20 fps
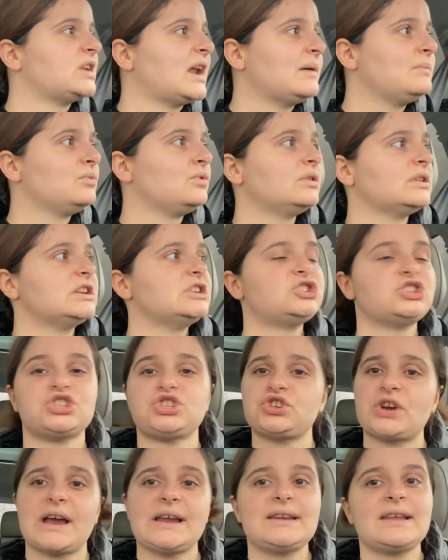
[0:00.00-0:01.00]
I'm really
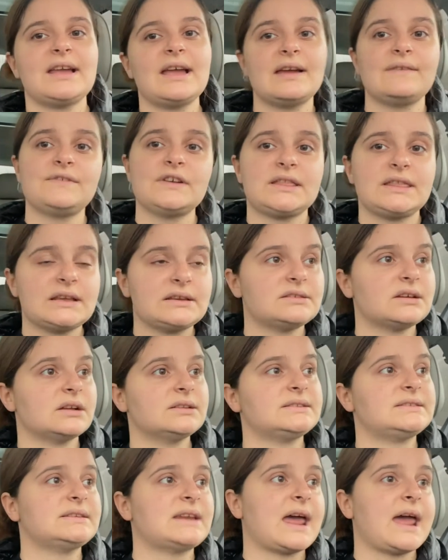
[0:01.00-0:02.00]
just trying to get everything done
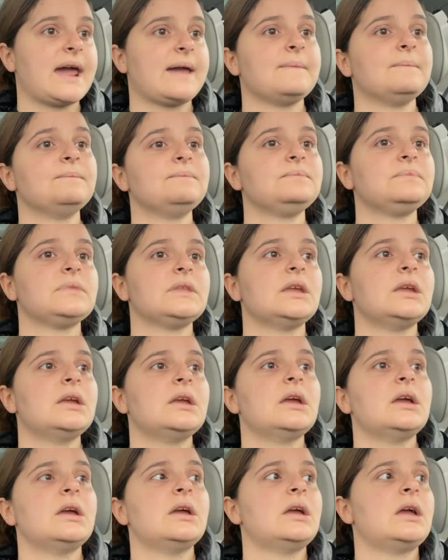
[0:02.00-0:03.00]
today,
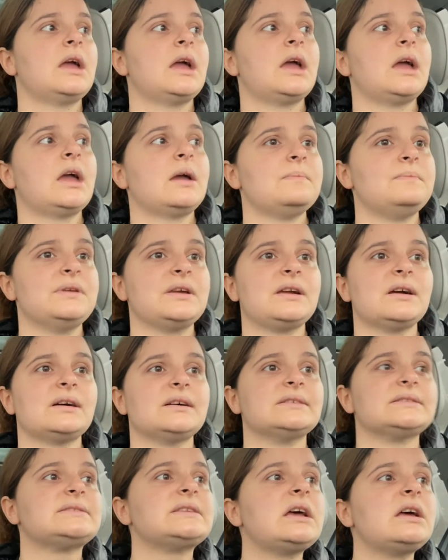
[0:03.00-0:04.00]

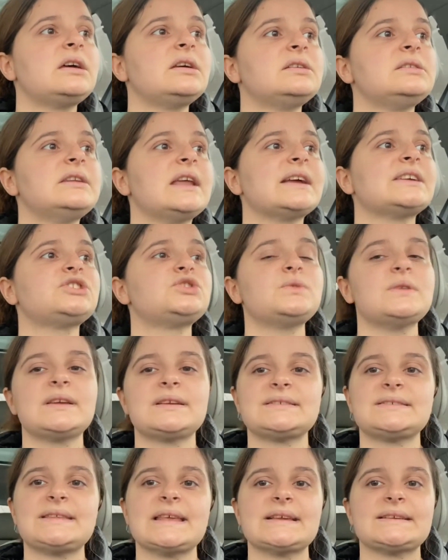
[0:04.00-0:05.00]
because next week
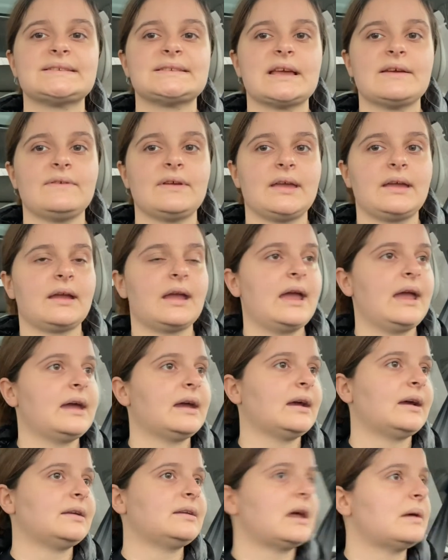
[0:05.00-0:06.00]
is Thanksgiving
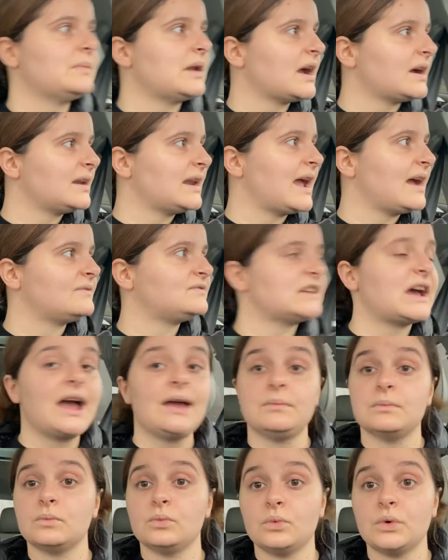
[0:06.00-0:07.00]
and I'm not gonna have
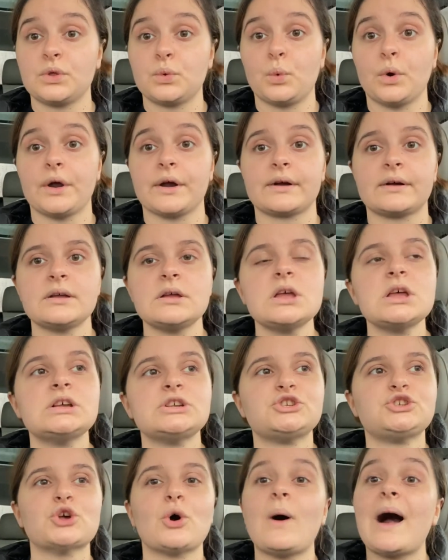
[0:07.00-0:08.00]
time with work.
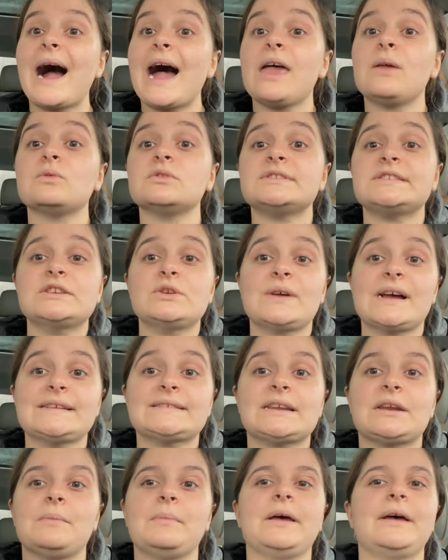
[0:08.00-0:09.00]
So I will see you guys
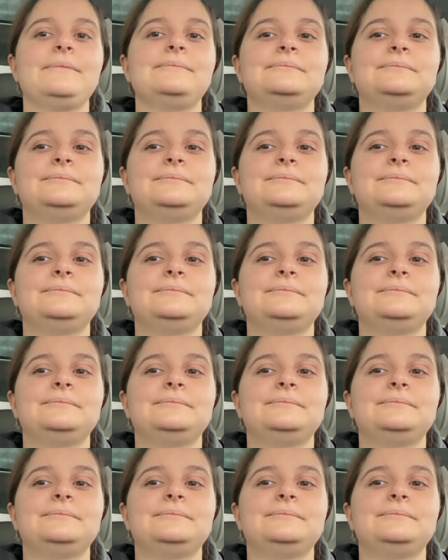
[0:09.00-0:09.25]
in a bit.